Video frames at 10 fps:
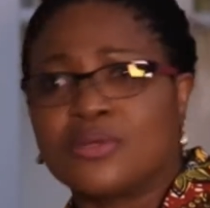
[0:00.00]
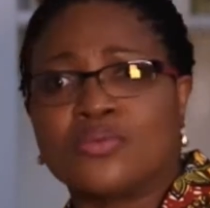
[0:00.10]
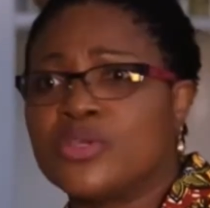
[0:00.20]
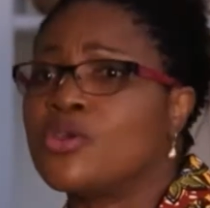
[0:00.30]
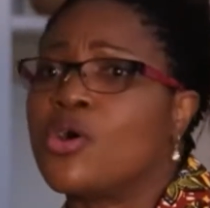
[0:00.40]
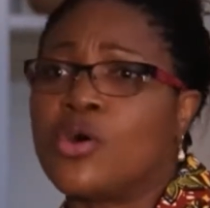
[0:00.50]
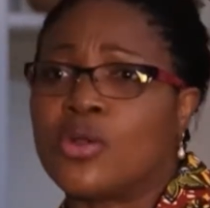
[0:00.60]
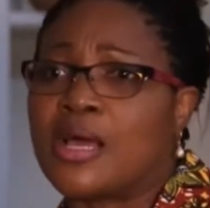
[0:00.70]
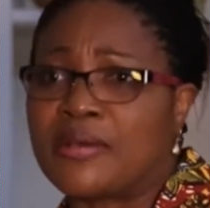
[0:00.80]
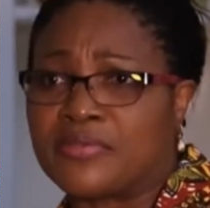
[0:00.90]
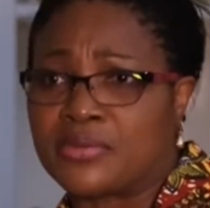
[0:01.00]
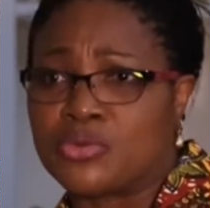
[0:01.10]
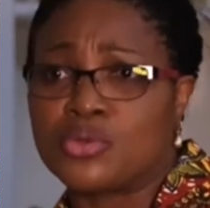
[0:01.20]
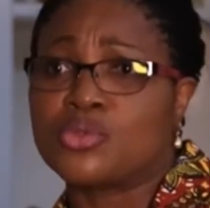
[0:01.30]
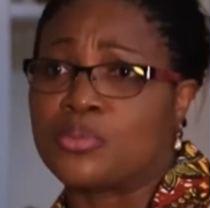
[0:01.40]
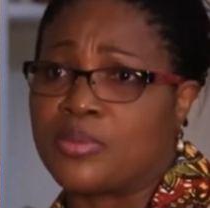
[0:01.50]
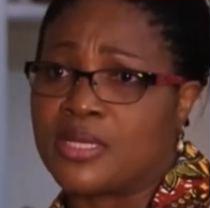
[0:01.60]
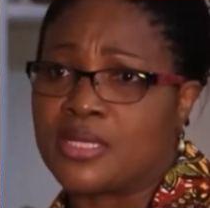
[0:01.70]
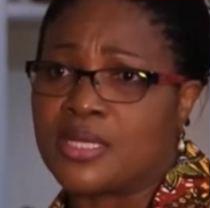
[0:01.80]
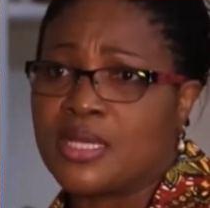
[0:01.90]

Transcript: we all have a role to play.